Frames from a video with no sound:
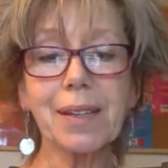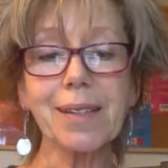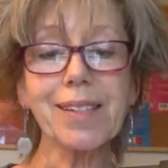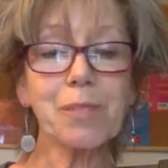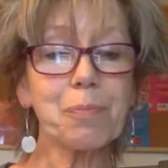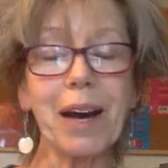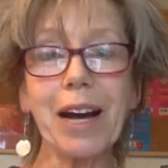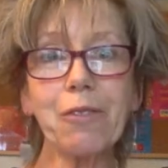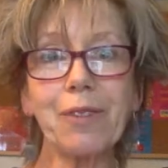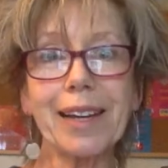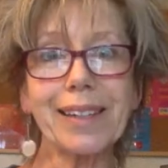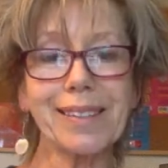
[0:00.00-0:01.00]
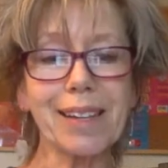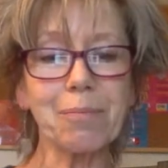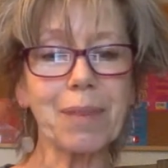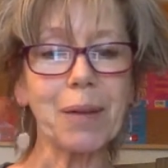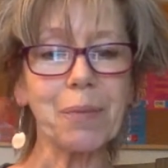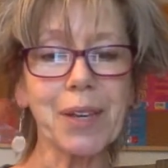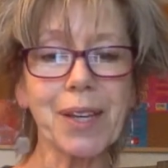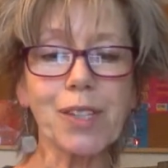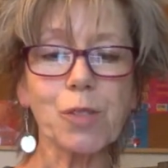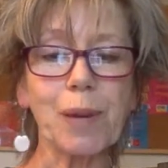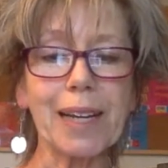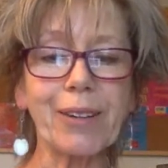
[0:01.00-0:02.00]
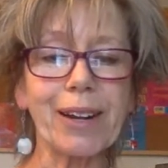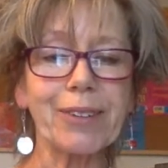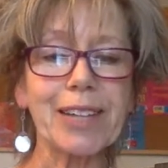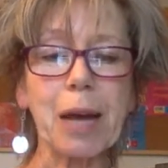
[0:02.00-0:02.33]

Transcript: "This is perfect," said Mum, smiling round